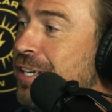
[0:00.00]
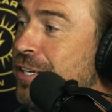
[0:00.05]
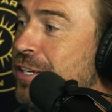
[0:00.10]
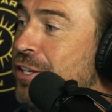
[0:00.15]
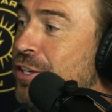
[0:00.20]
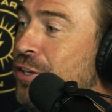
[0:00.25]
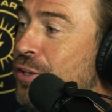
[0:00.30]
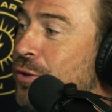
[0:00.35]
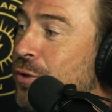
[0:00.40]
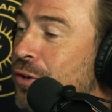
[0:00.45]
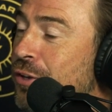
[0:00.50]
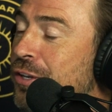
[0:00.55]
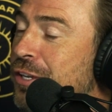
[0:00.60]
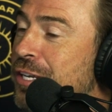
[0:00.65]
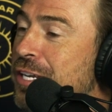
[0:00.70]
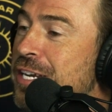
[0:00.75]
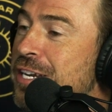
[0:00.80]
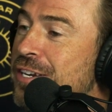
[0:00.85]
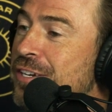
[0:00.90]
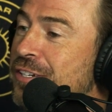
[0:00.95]
Your
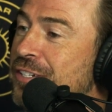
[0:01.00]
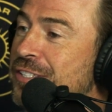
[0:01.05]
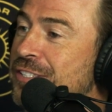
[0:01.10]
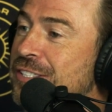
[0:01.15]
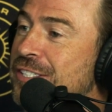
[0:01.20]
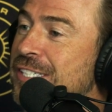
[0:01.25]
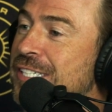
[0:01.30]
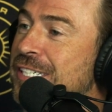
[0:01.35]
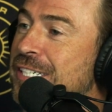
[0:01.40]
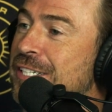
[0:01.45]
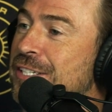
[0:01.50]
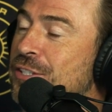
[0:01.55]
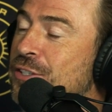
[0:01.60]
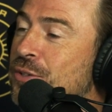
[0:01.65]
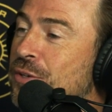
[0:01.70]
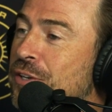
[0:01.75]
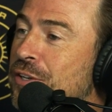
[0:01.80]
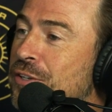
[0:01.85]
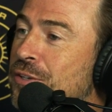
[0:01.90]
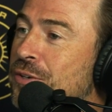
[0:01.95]
years in
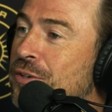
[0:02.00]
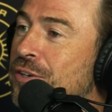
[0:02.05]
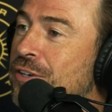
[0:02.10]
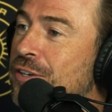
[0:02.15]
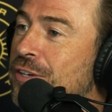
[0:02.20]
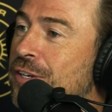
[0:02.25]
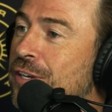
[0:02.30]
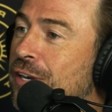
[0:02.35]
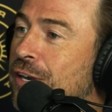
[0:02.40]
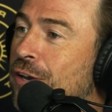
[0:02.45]
door-to-door